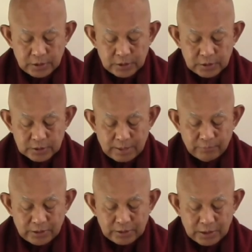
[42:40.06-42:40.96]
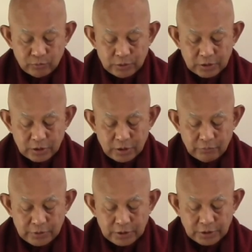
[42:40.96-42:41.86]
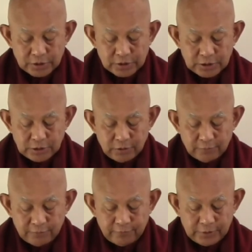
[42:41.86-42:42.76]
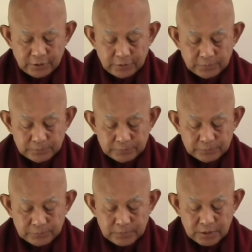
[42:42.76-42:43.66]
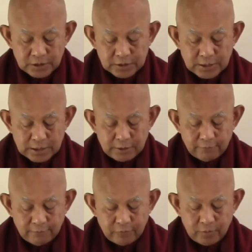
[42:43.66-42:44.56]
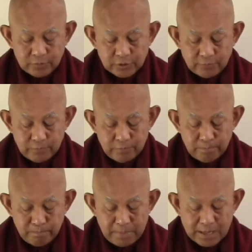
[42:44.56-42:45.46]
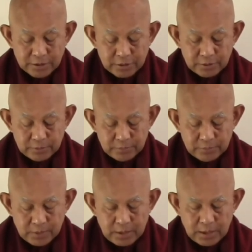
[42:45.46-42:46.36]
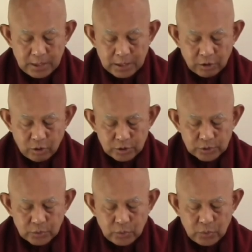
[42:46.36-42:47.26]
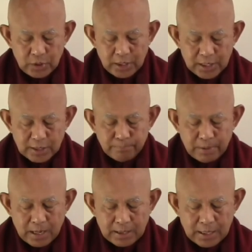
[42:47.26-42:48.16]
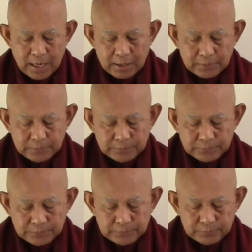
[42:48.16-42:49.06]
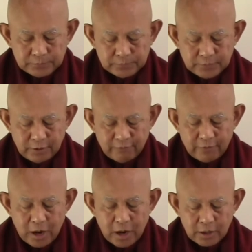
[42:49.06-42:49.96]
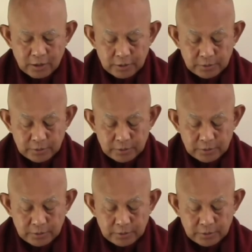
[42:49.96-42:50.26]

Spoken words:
something that we cannot really see or feel, subtle forms of matter, and also nibbana, nirvana.